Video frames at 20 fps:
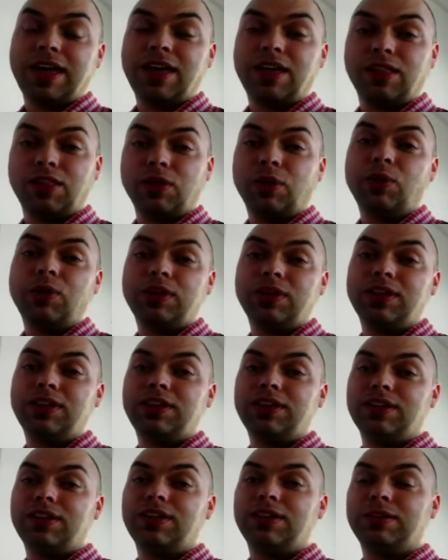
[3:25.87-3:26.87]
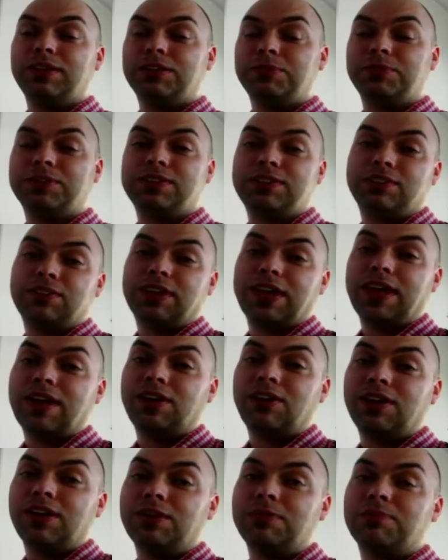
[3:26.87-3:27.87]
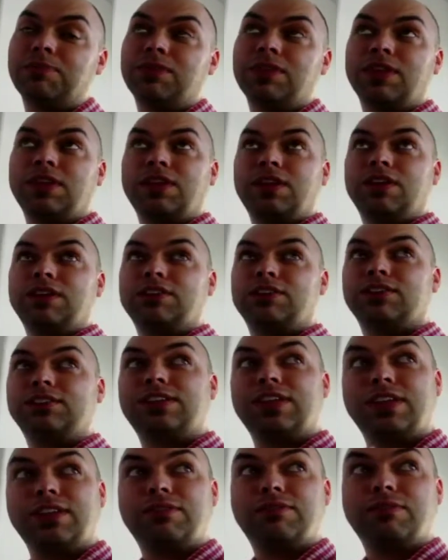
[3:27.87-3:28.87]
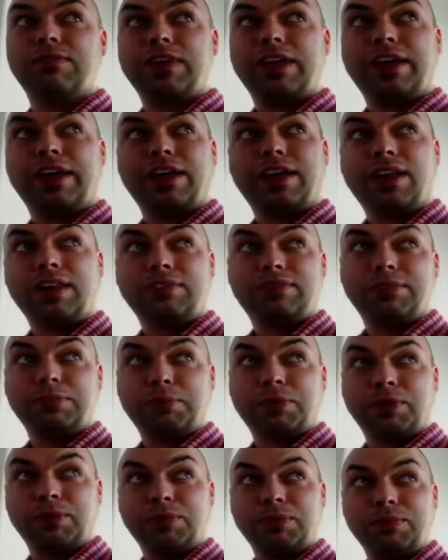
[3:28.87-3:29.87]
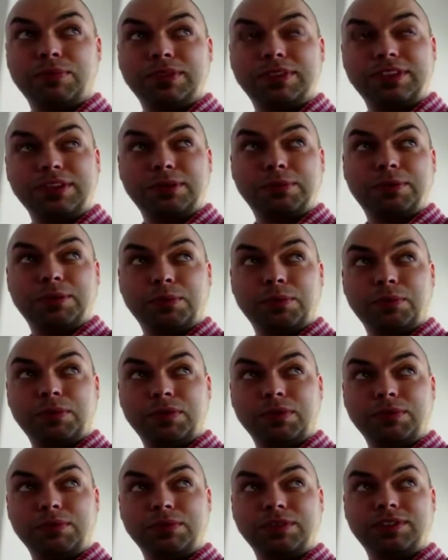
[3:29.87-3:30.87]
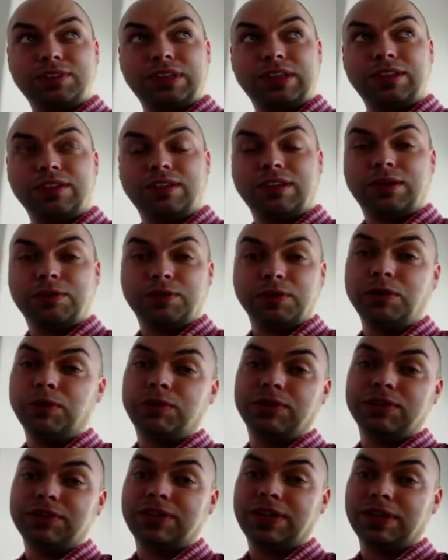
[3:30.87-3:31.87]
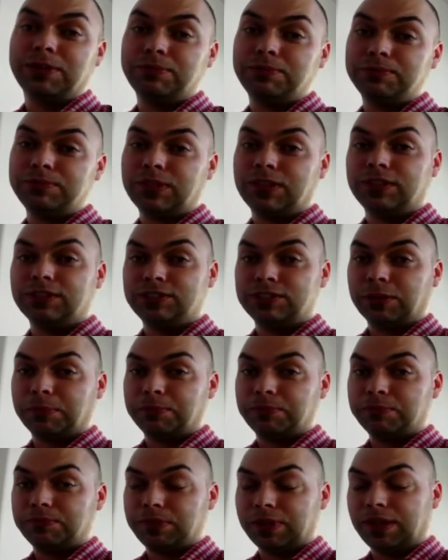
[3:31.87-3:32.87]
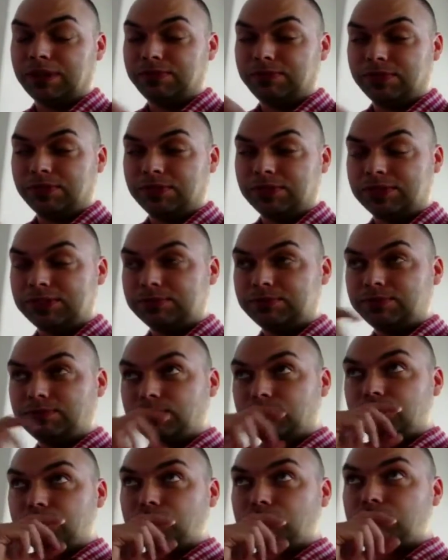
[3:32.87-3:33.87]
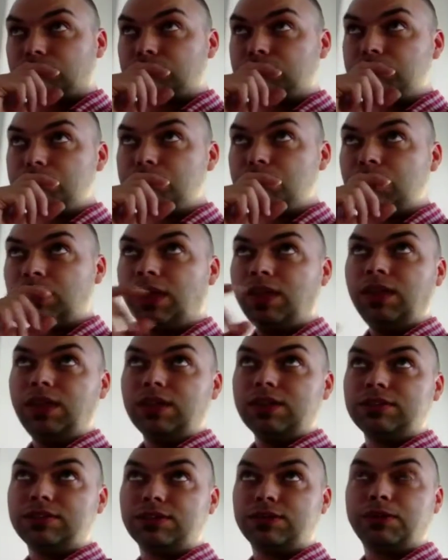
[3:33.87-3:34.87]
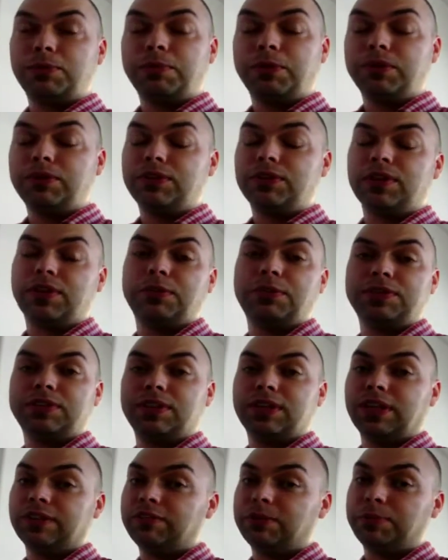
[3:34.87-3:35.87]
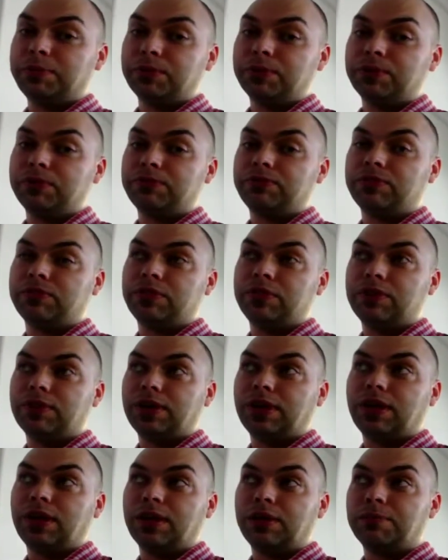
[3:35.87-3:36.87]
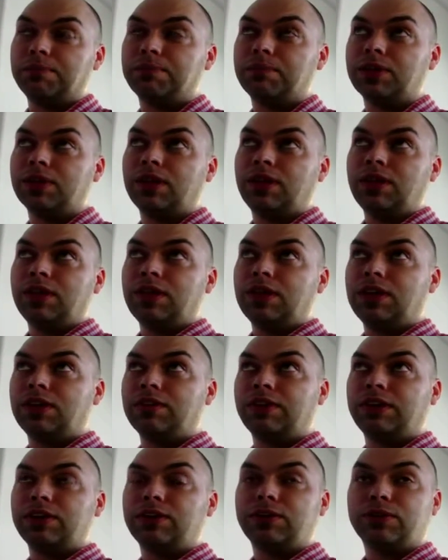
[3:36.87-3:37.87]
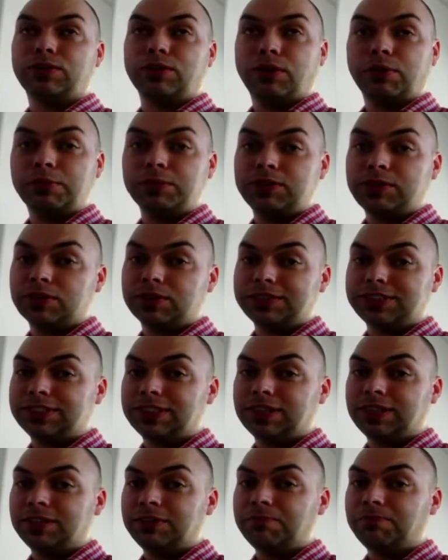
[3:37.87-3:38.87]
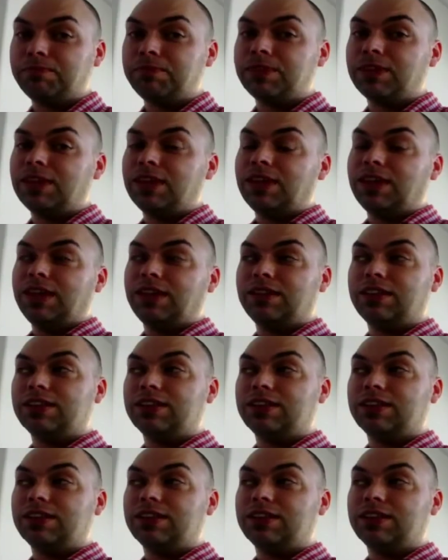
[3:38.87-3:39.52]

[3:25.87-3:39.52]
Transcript: locally in a specific area. So say the alpha point 0.1 was in our local town in a shop front. 0.2 was in Liverpool for an event called Open Source City, and